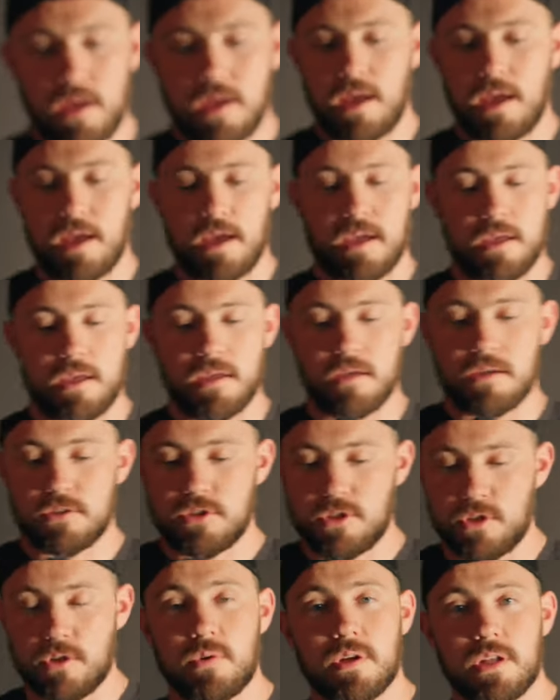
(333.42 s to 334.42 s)
a
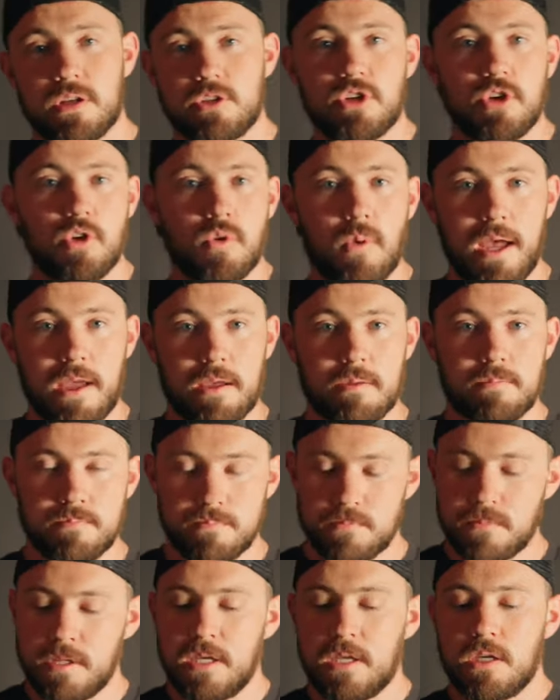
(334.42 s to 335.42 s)
2 and a 2.8.
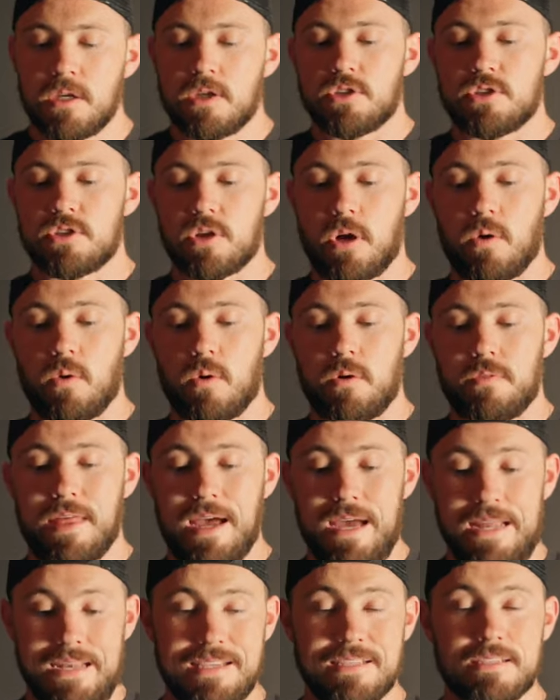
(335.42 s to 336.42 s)
So
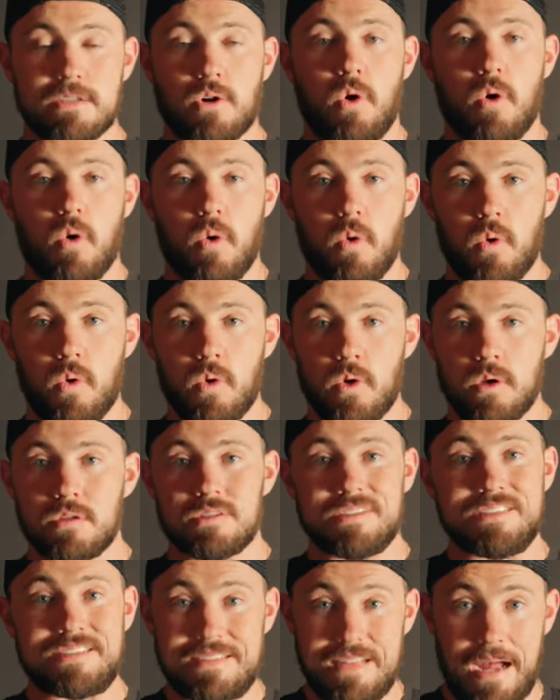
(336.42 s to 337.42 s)
that is a whole
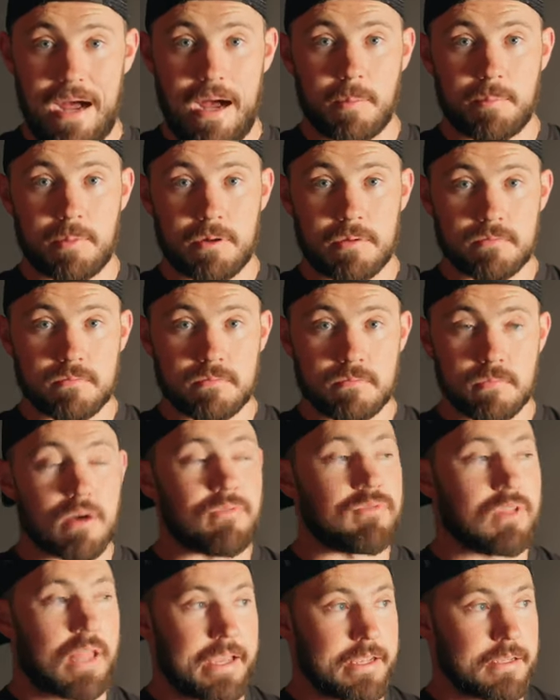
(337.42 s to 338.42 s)
stop
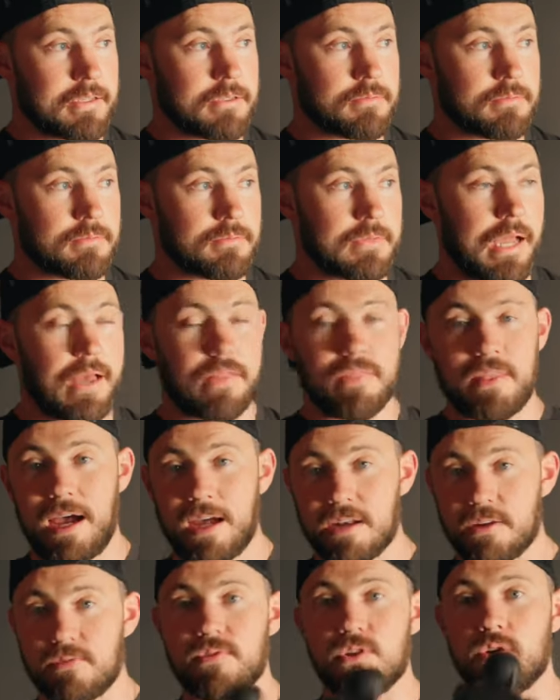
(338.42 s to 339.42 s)
of light that
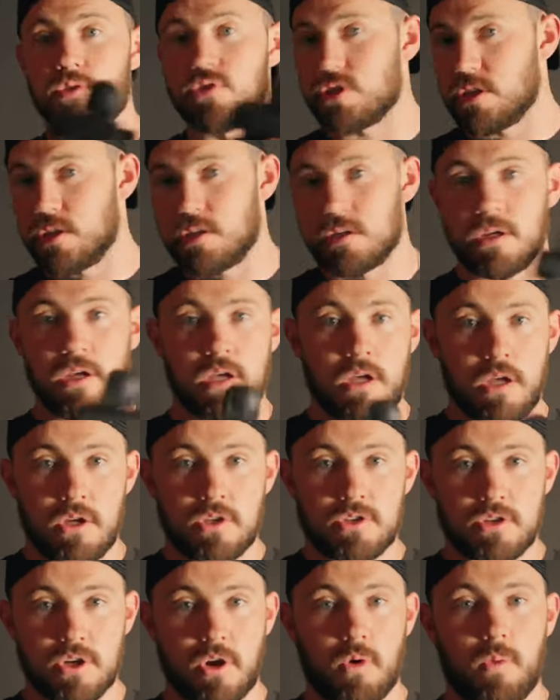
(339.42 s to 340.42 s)
that diffusion
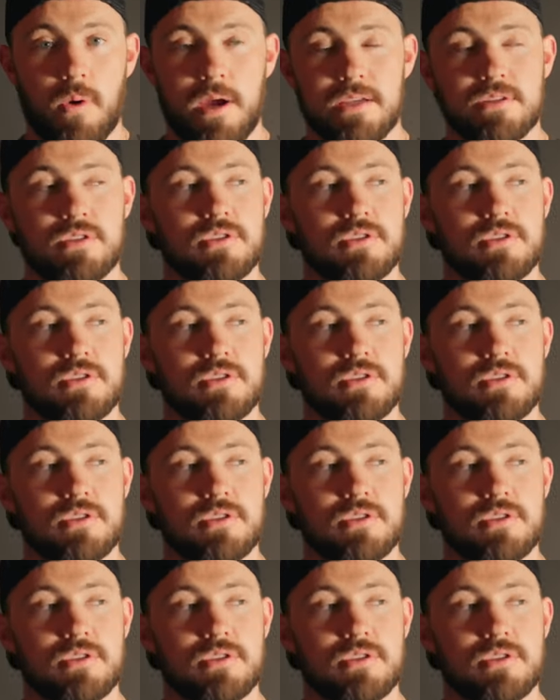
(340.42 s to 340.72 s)
took away.